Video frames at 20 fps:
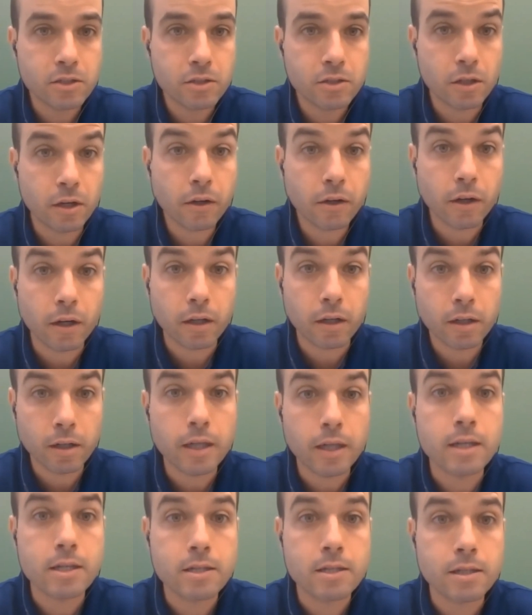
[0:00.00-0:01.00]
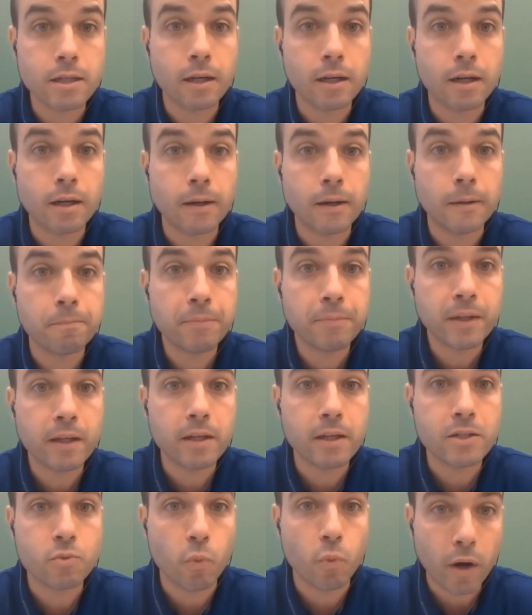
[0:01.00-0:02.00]
circuit is
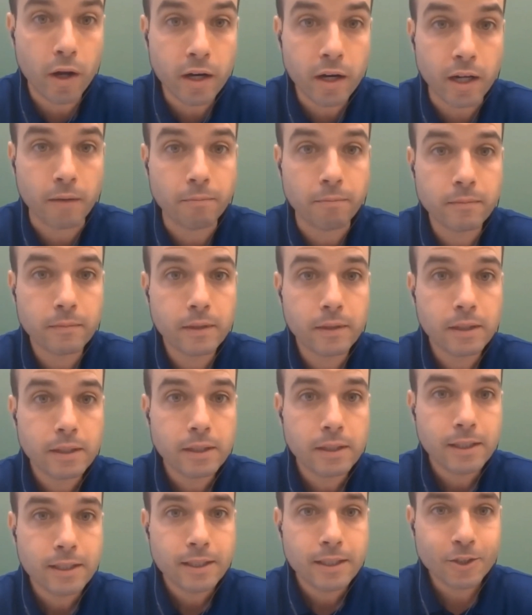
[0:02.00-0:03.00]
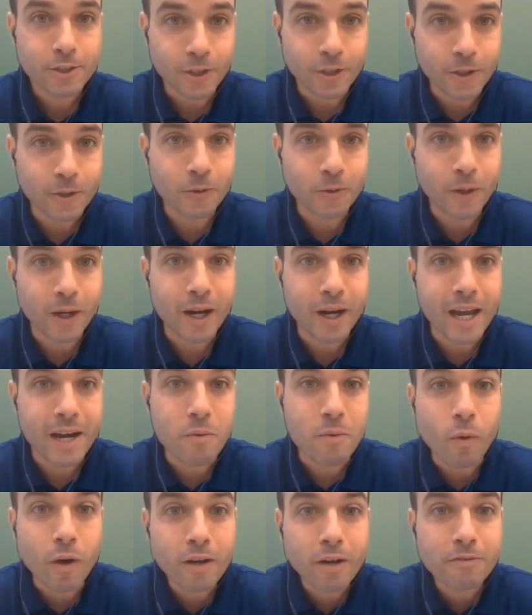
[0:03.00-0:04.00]
running. So and
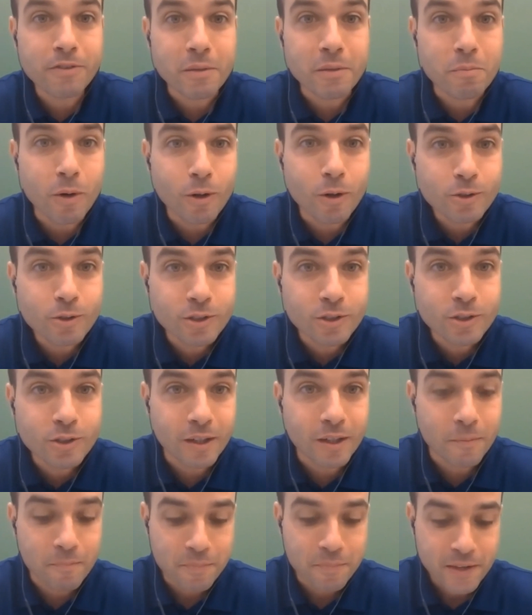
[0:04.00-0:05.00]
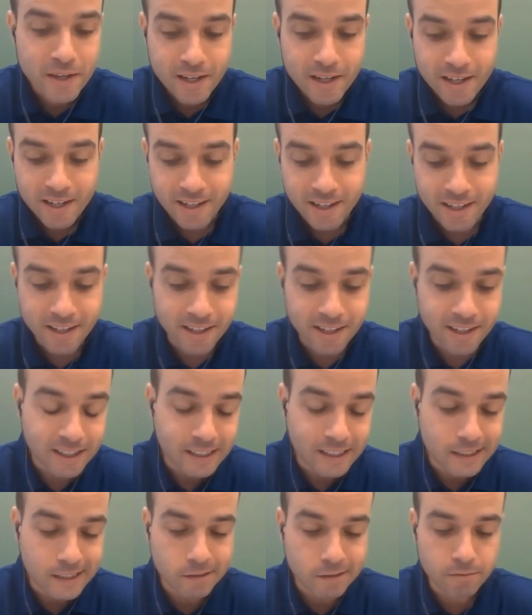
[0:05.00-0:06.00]
one of the most
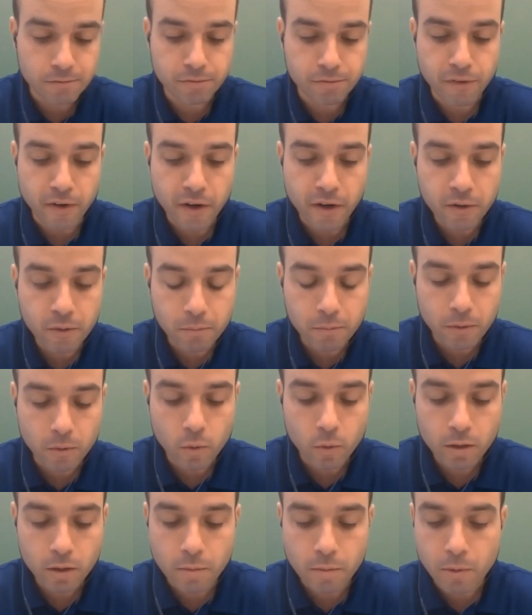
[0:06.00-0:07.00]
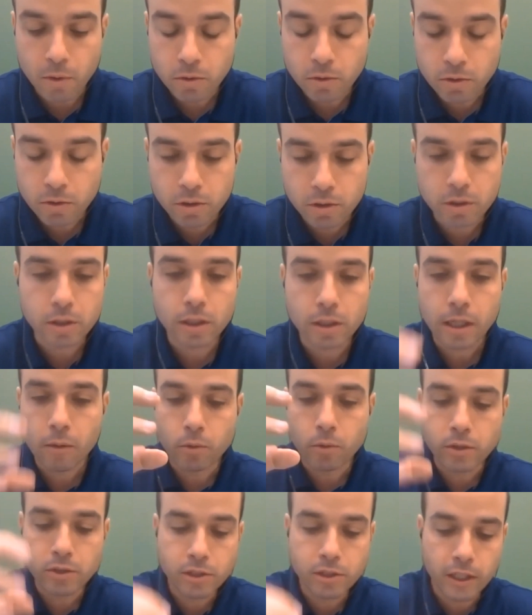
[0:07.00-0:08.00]
variable, one of the most I
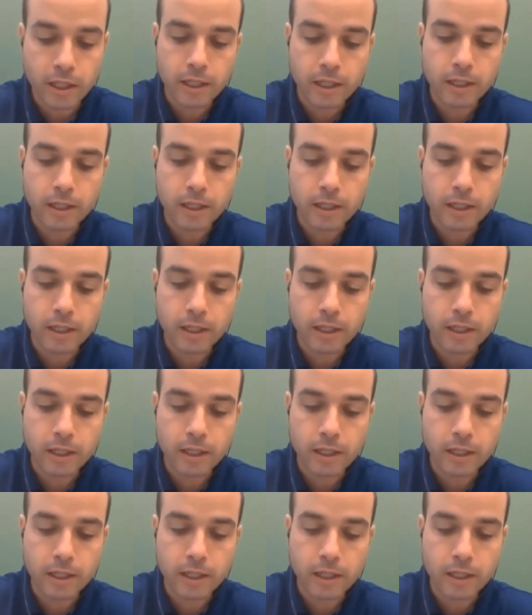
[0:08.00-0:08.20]
would say